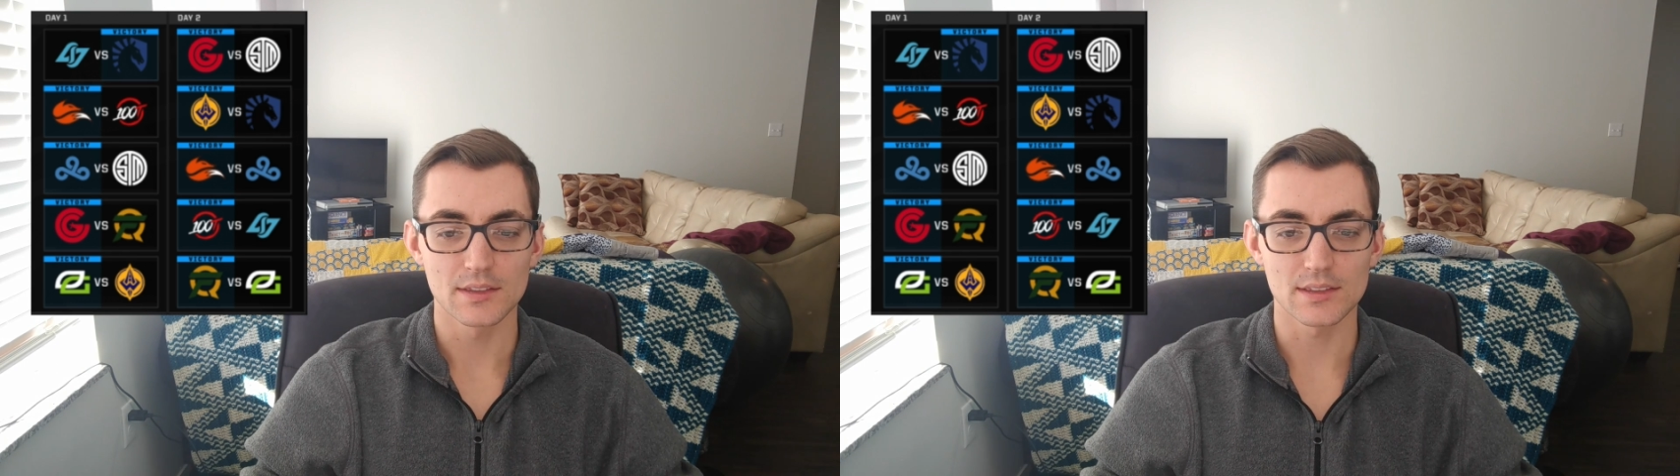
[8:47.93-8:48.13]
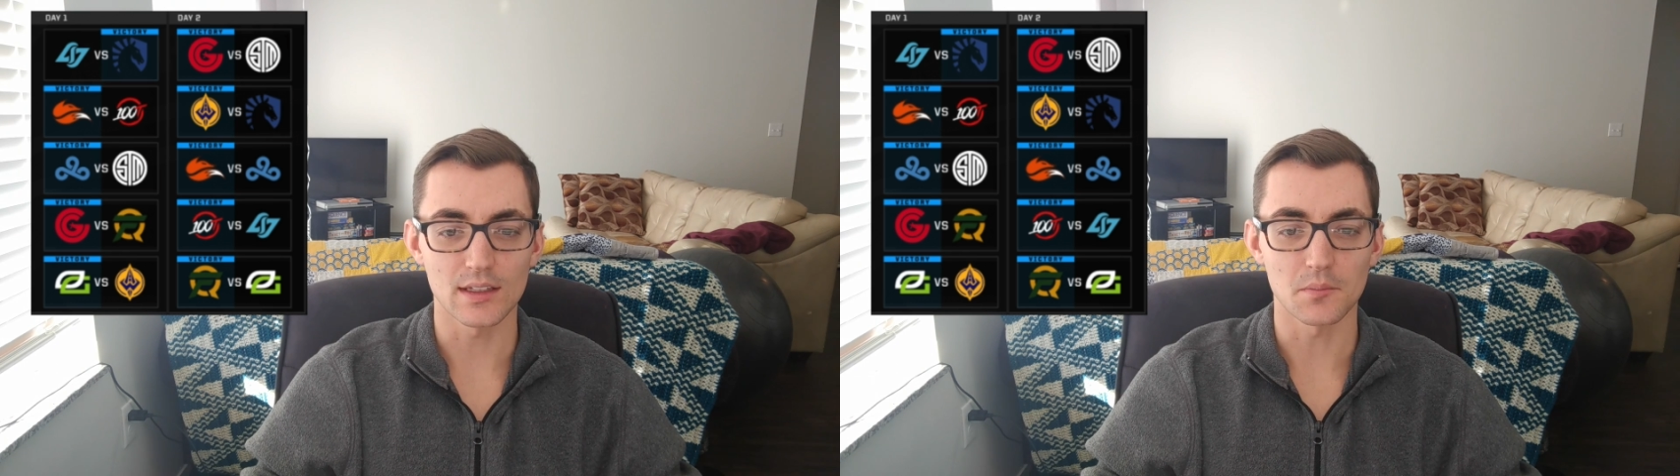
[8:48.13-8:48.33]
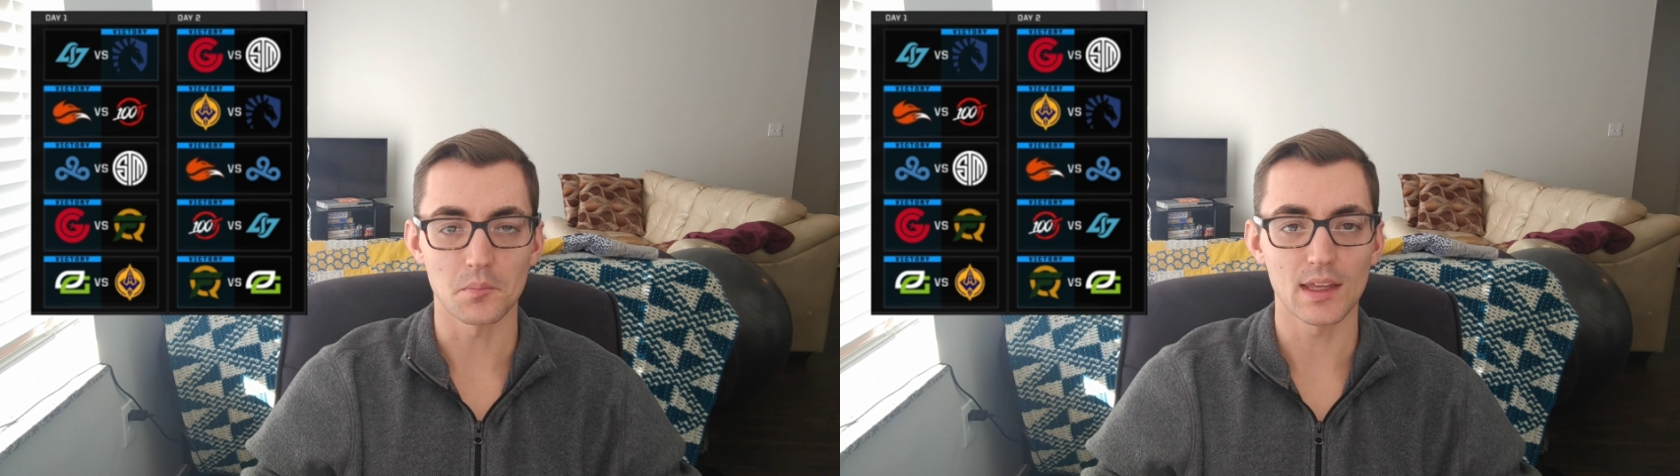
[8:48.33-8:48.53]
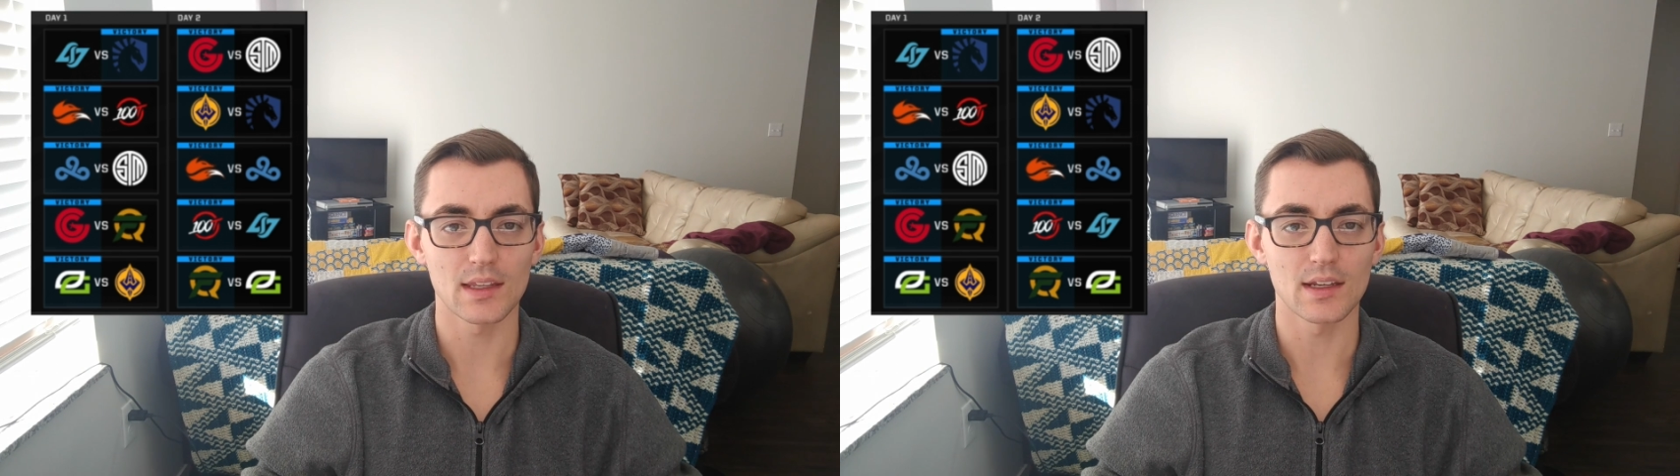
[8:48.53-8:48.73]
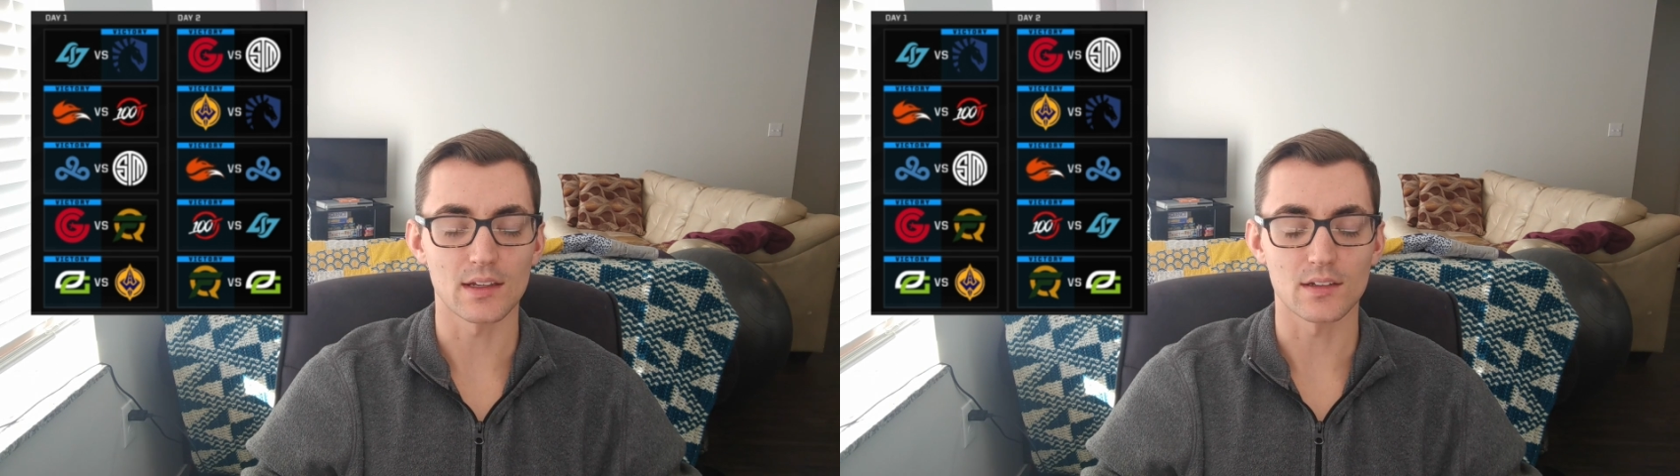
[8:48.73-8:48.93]
sit
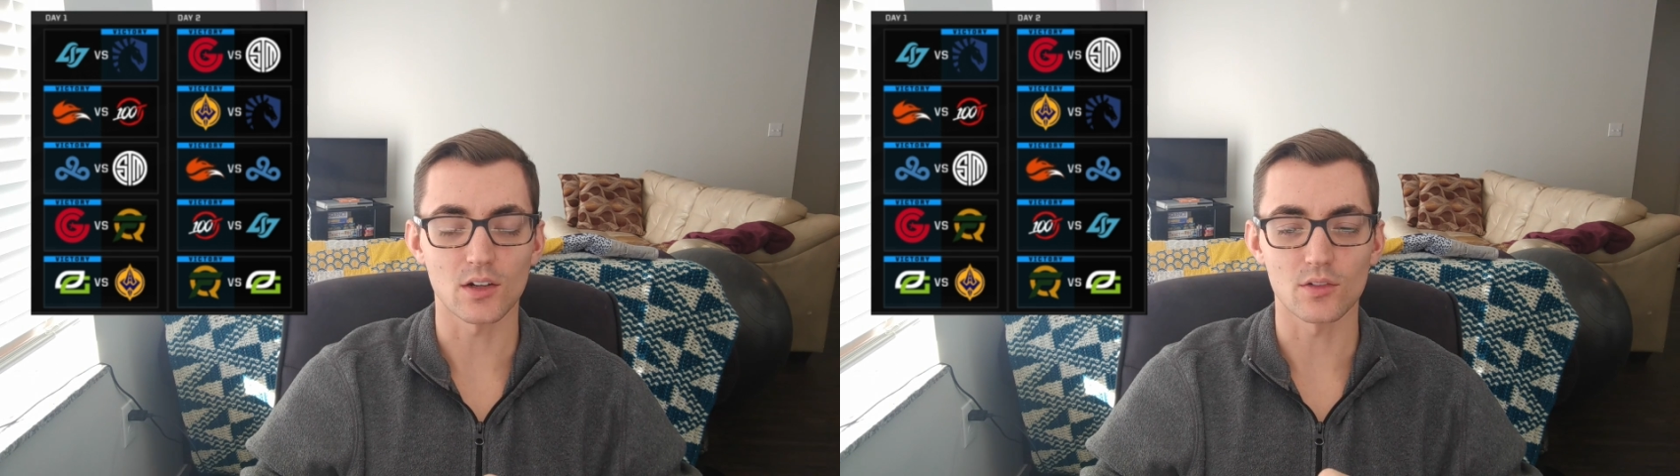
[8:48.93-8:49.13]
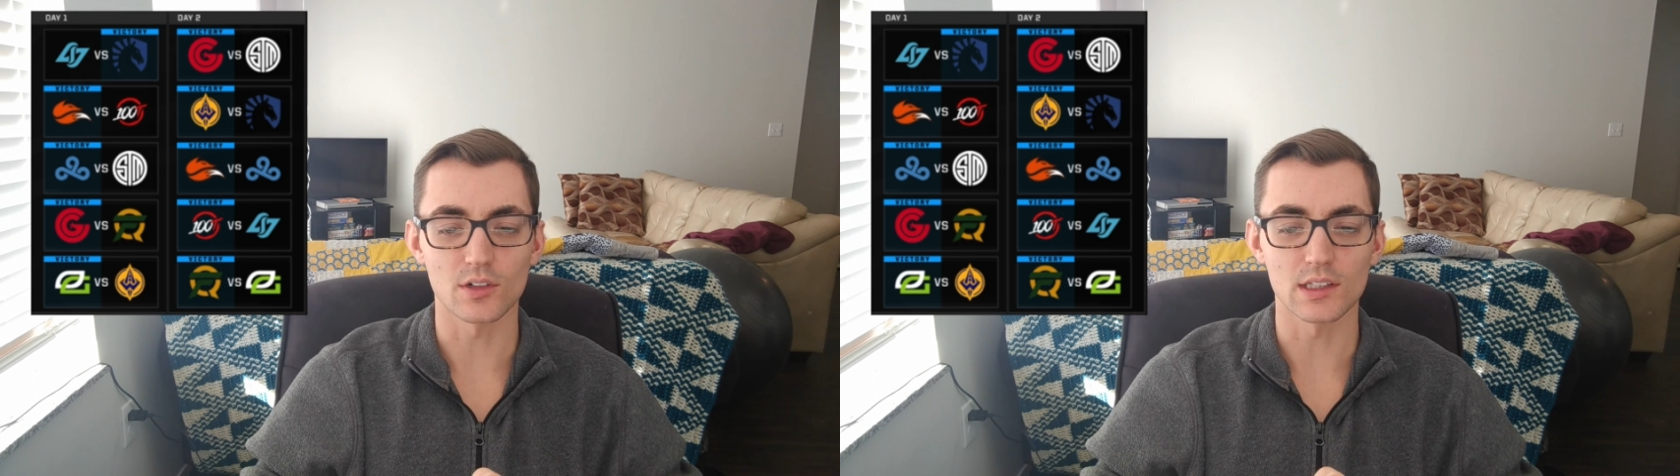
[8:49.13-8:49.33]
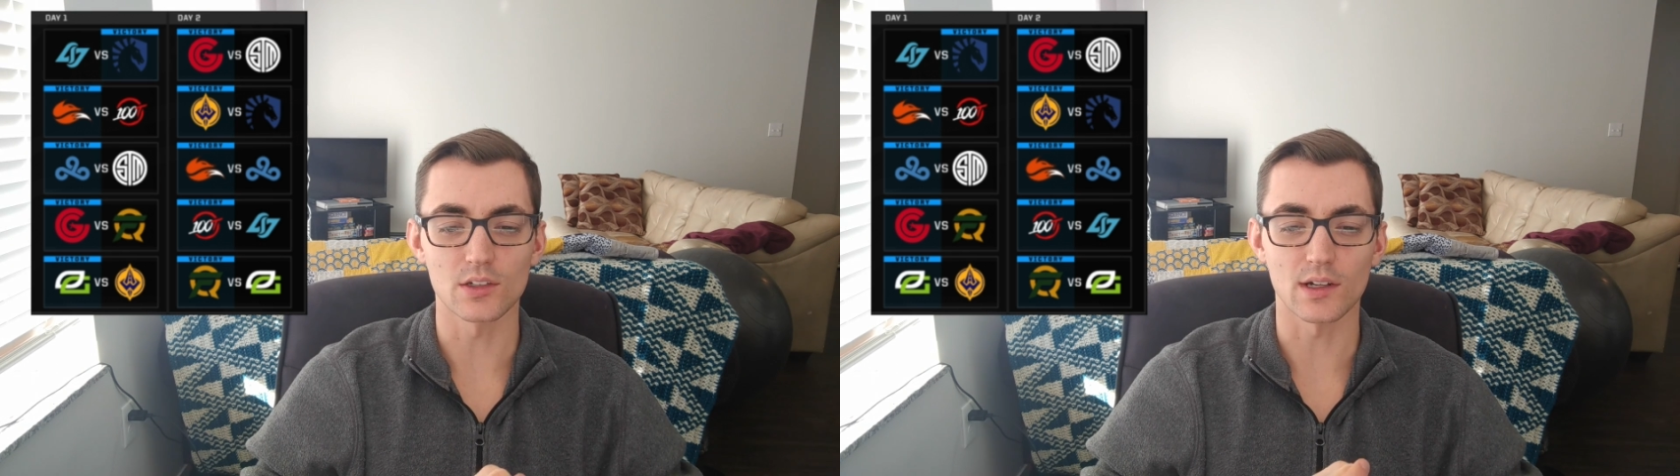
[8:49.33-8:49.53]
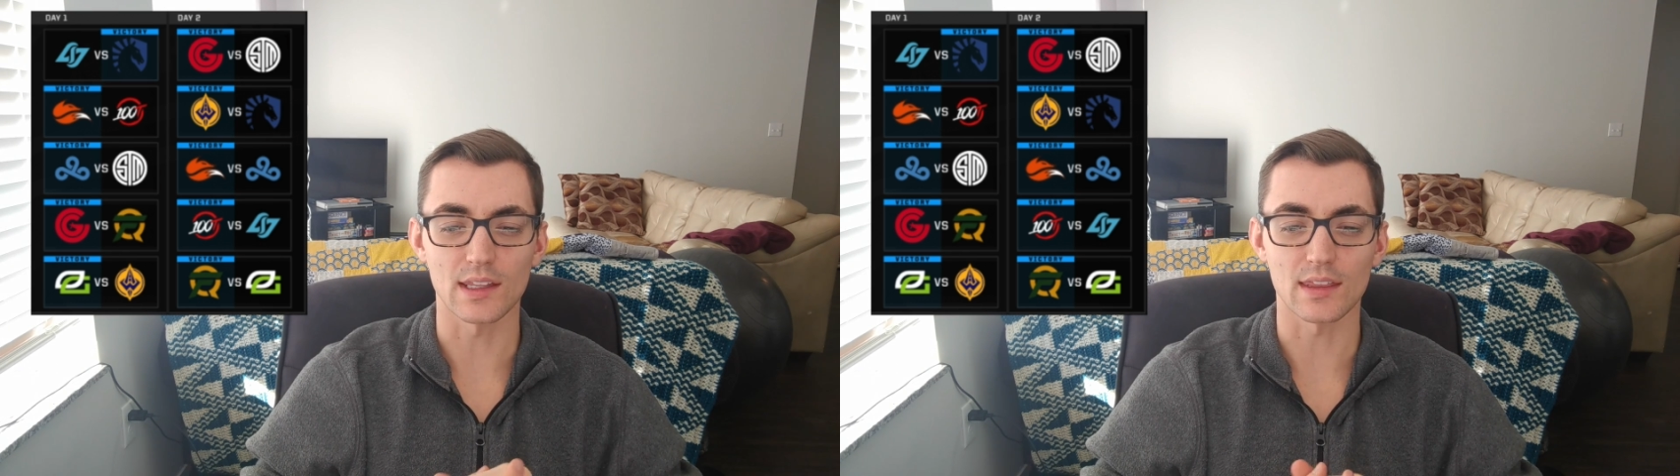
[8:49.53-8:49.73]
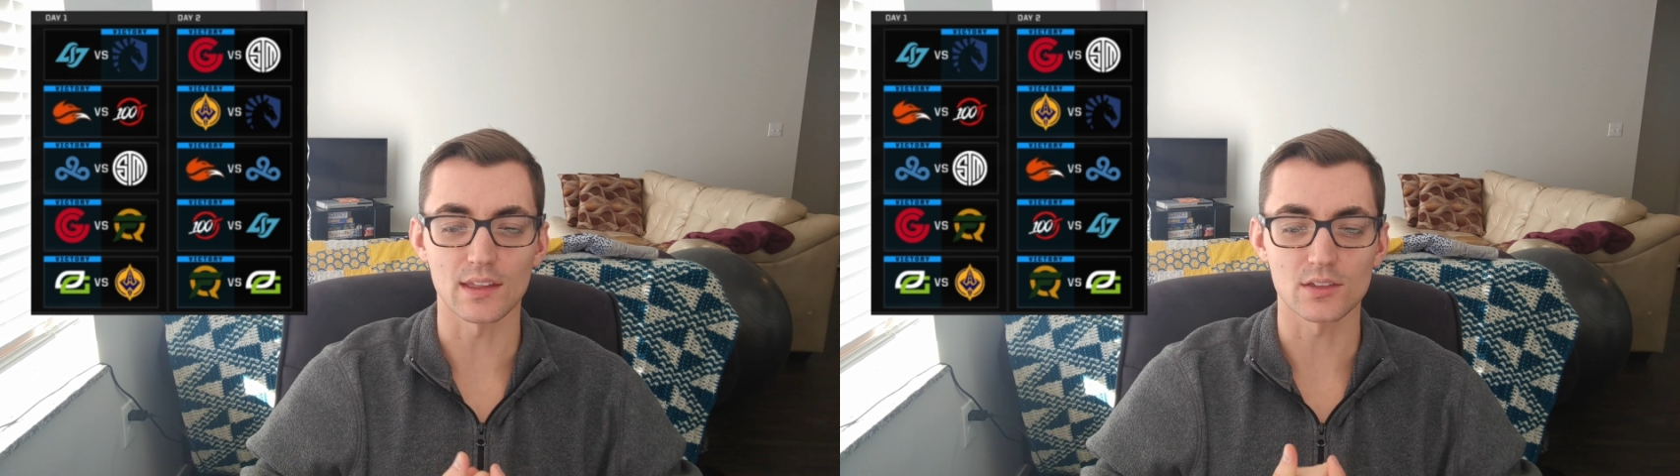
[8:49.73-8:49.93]
mid and don't really do
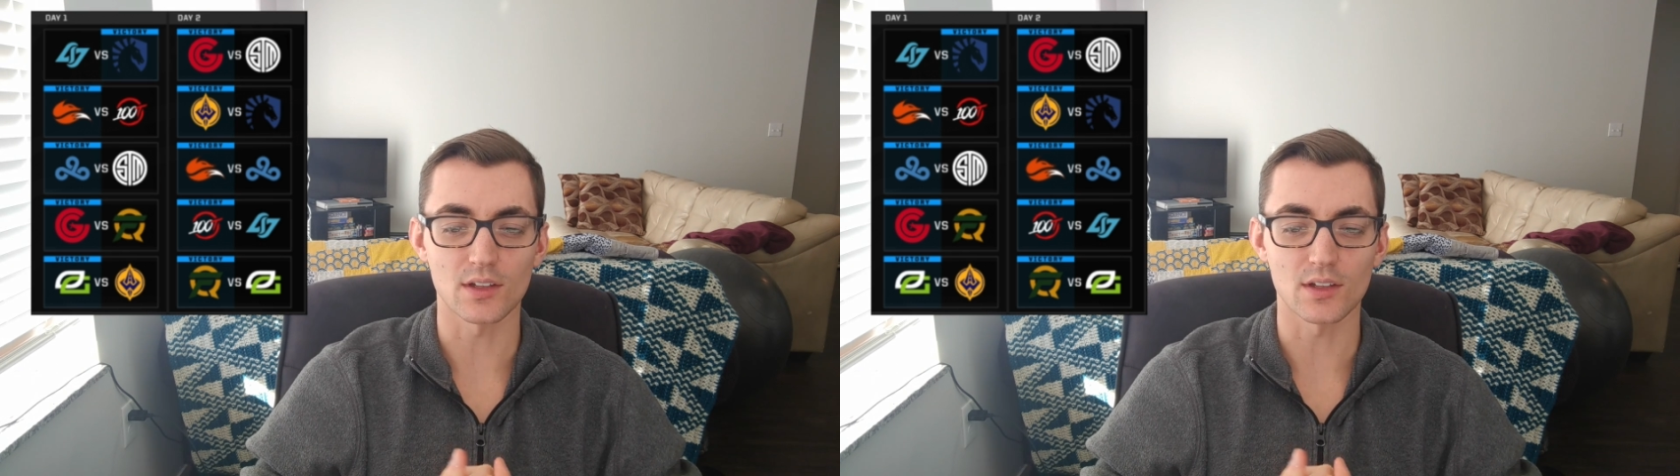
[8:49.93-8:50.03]
anything.